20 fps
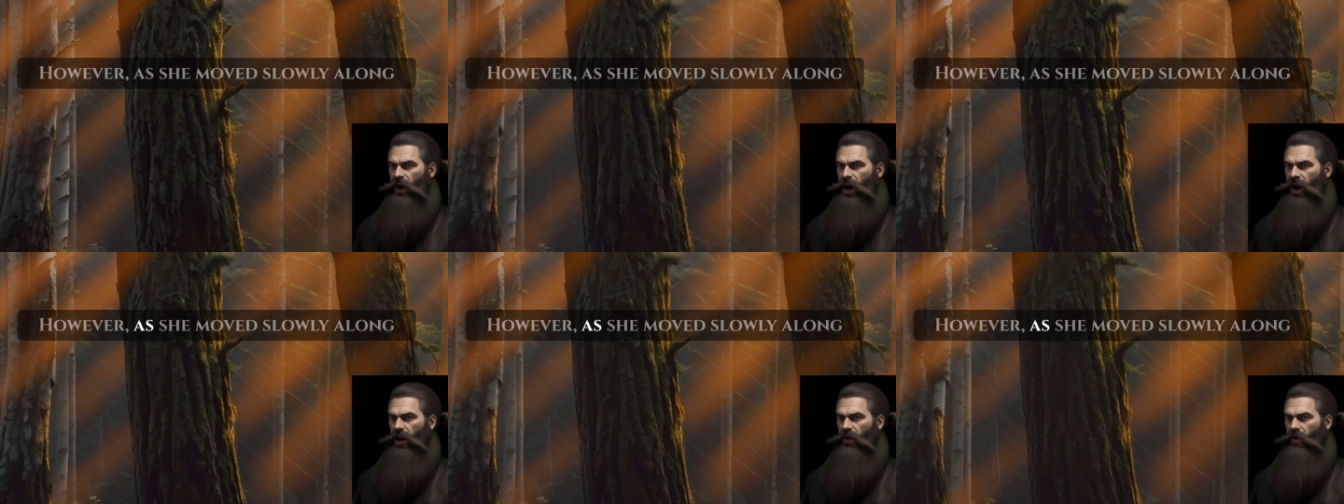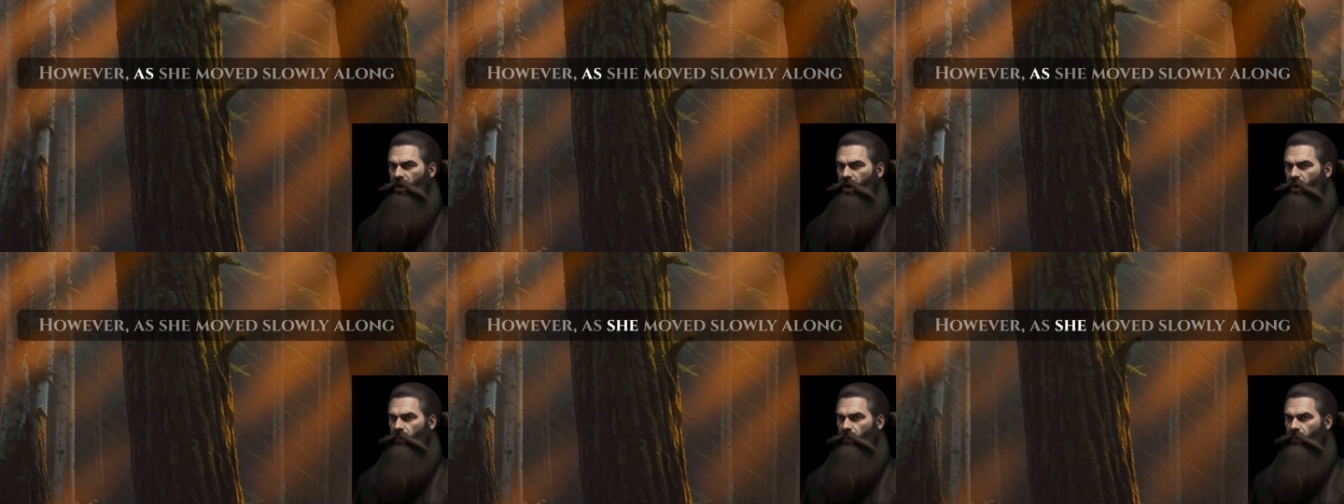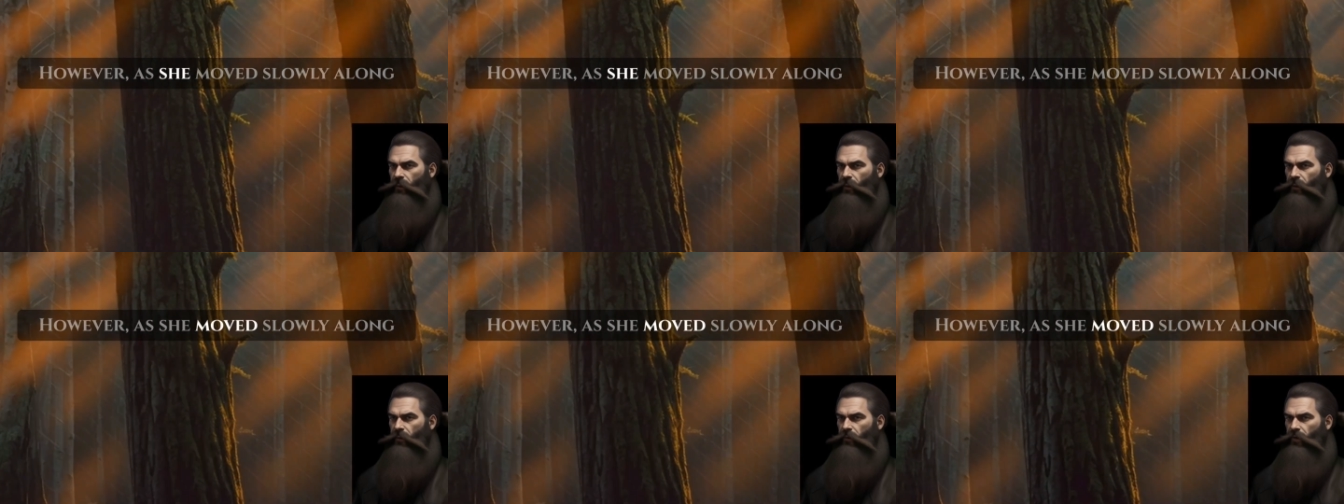as she
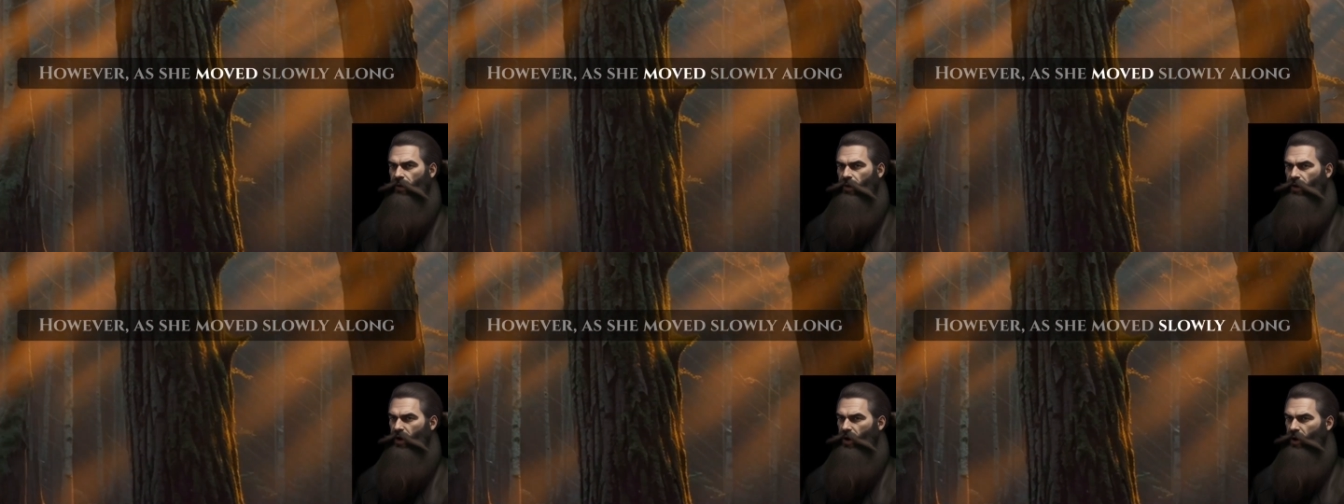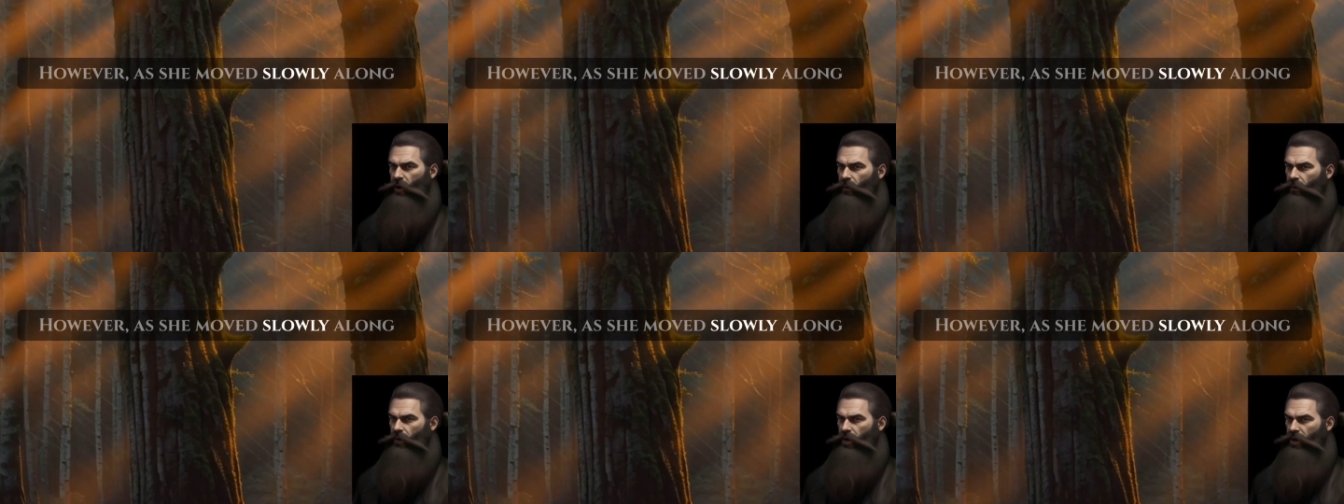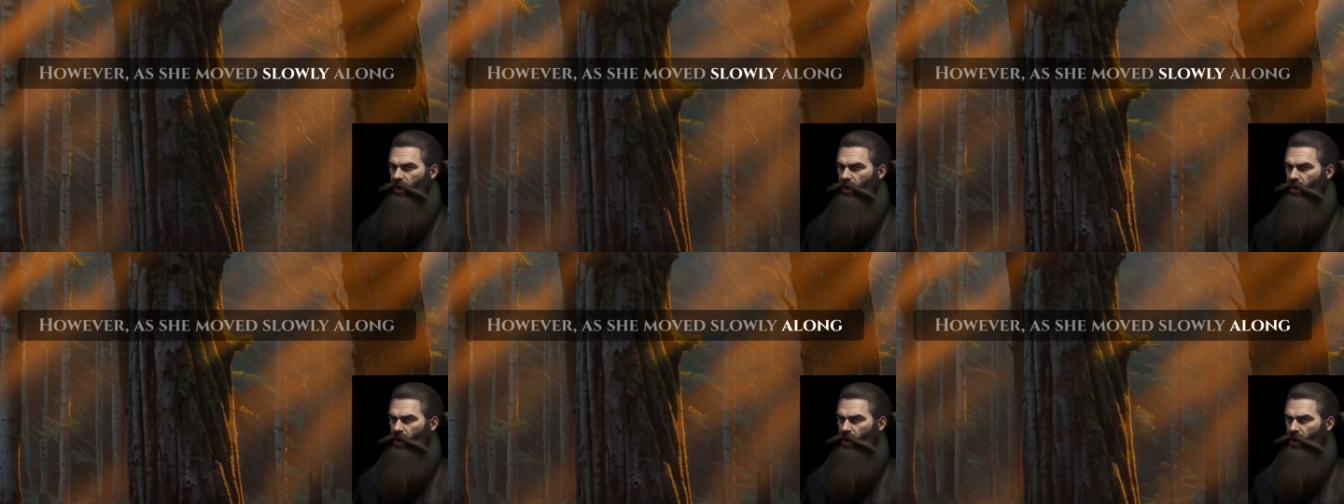moved slowly
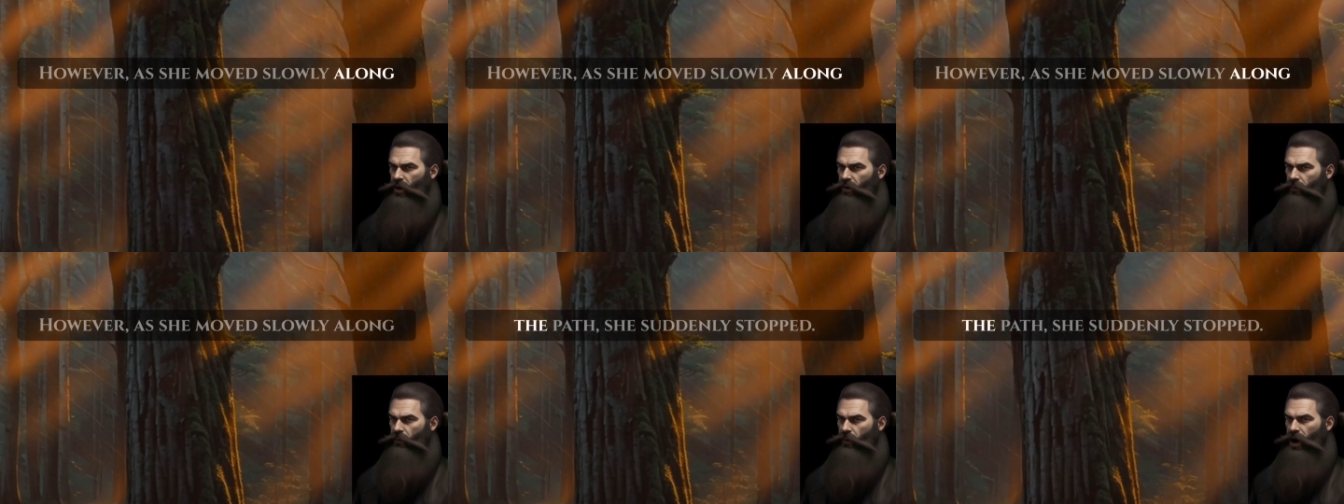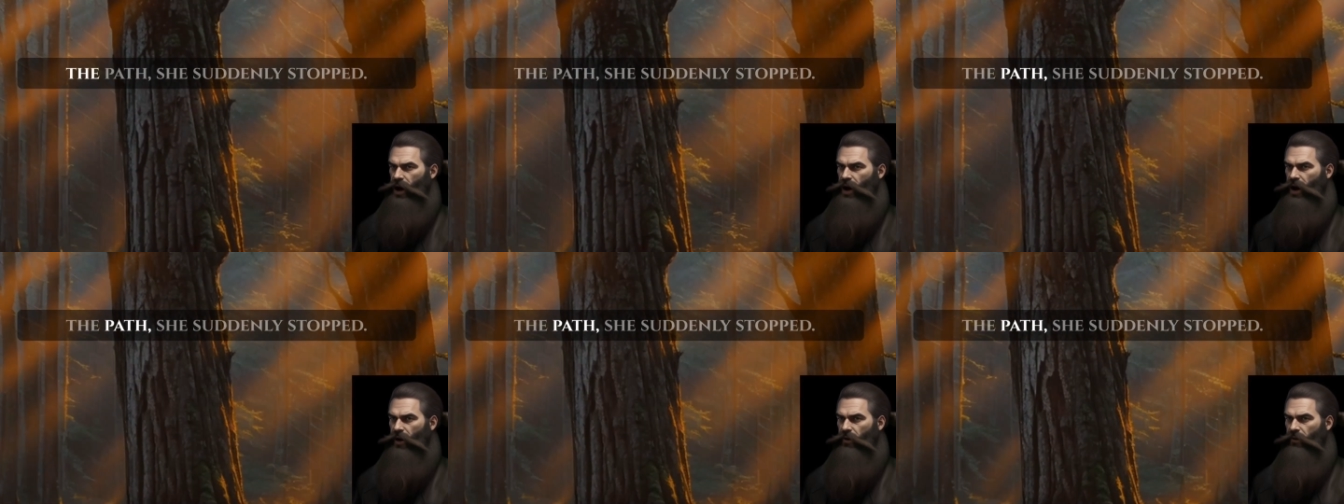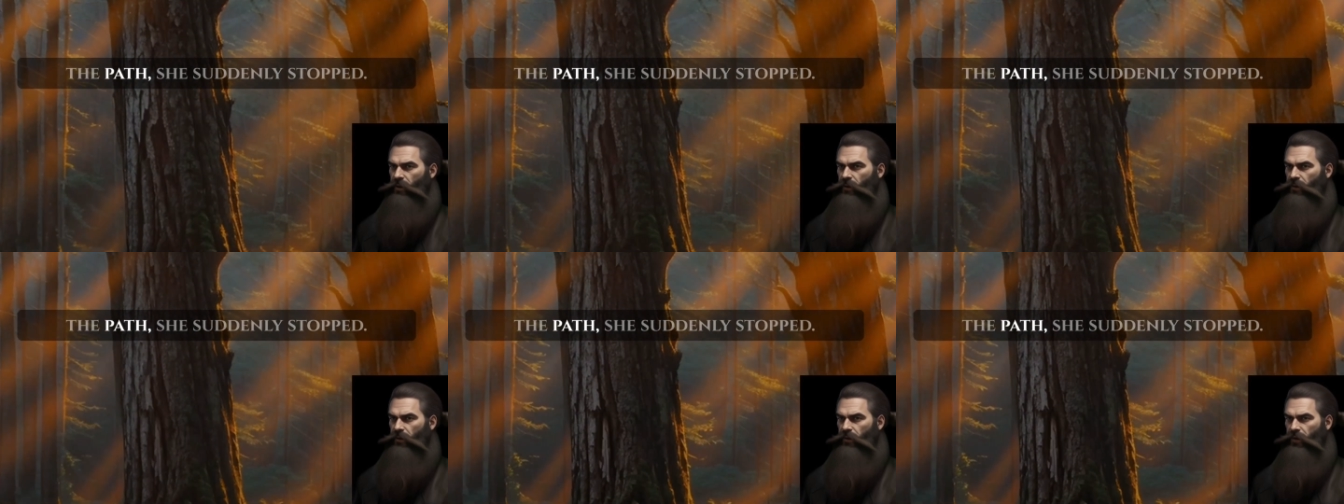along the
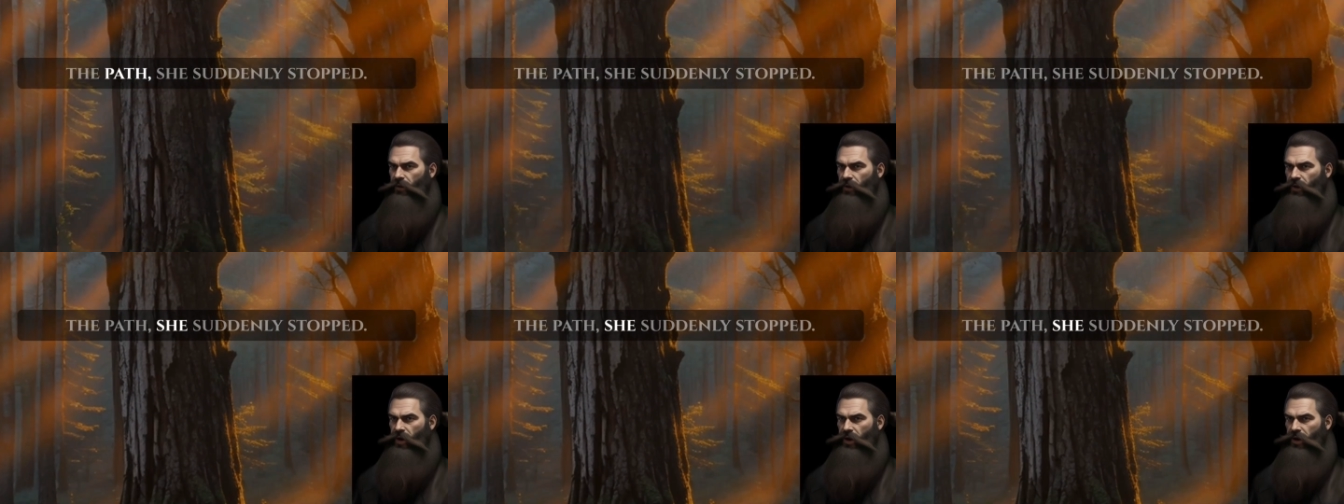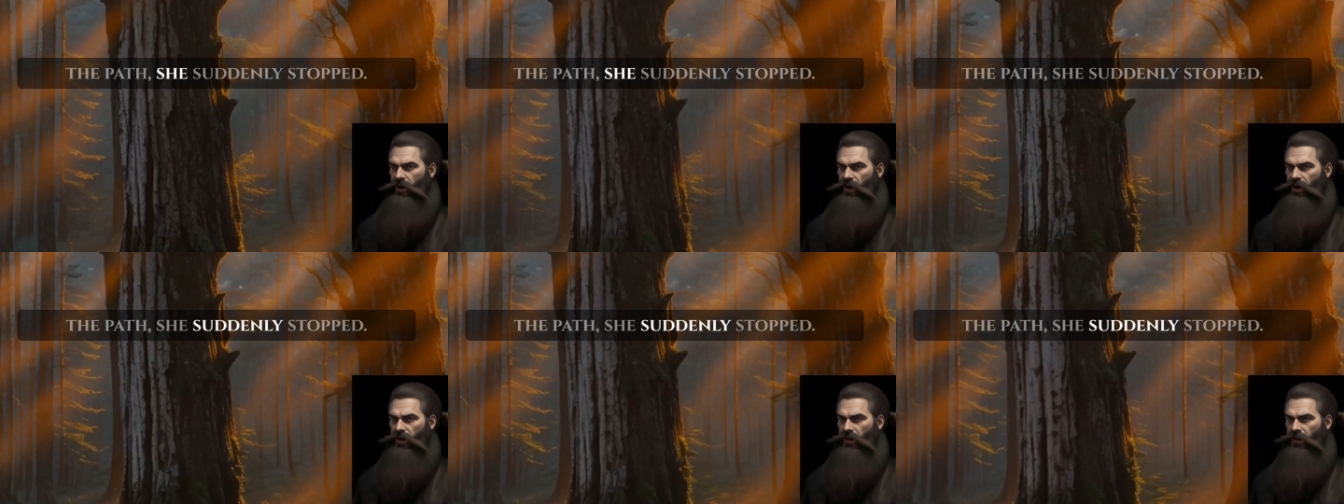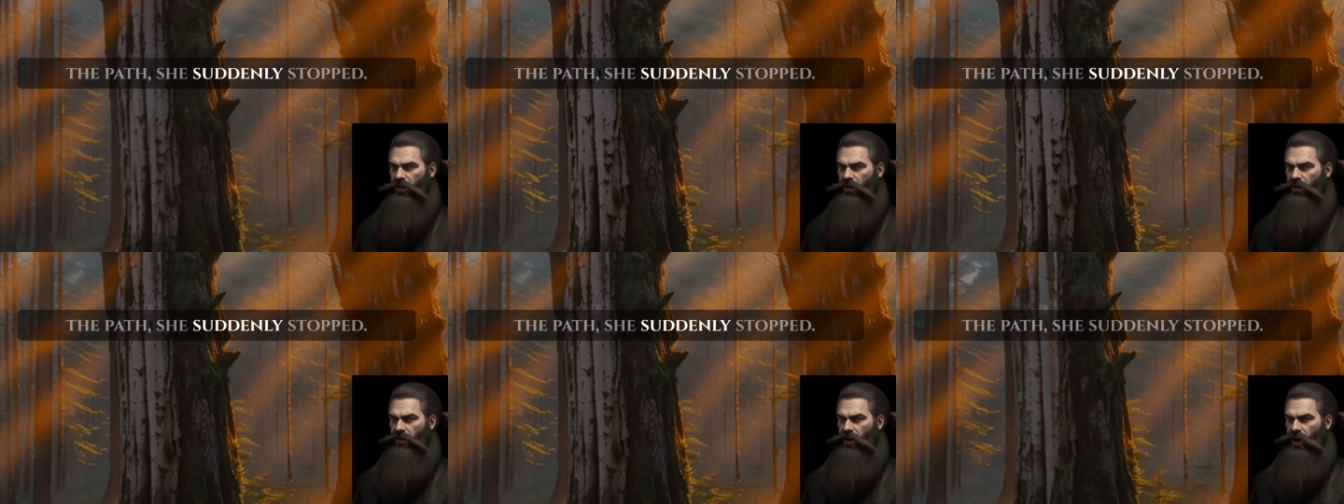path, she
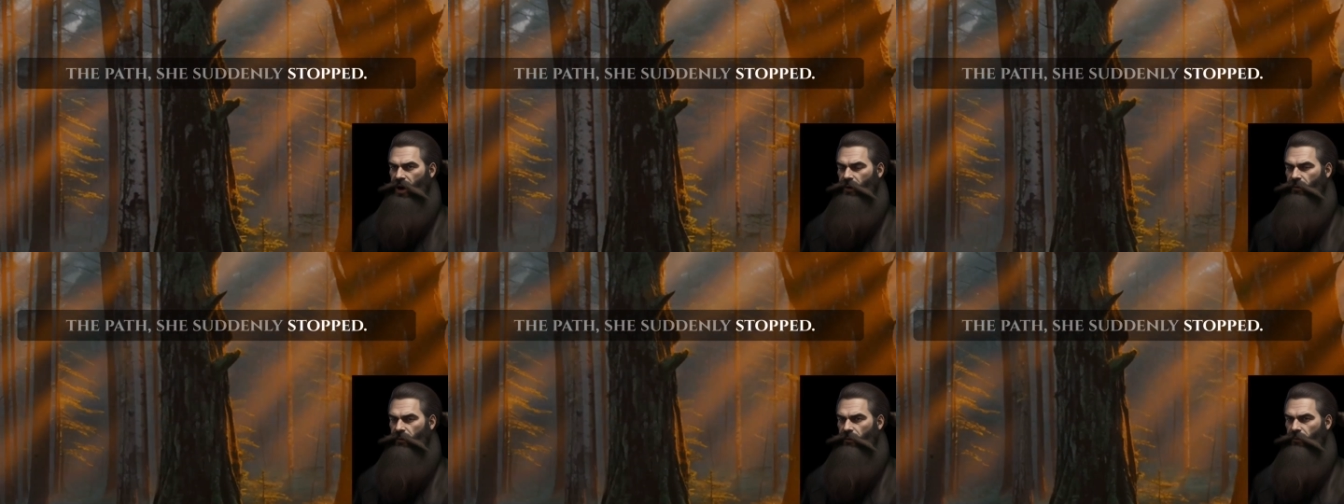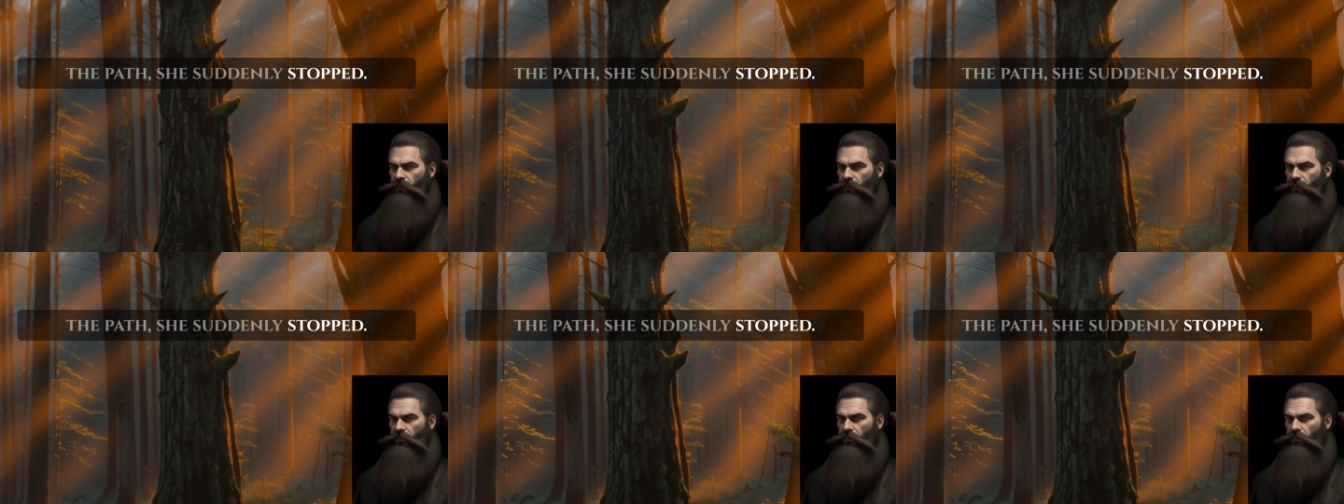suddenly stopped.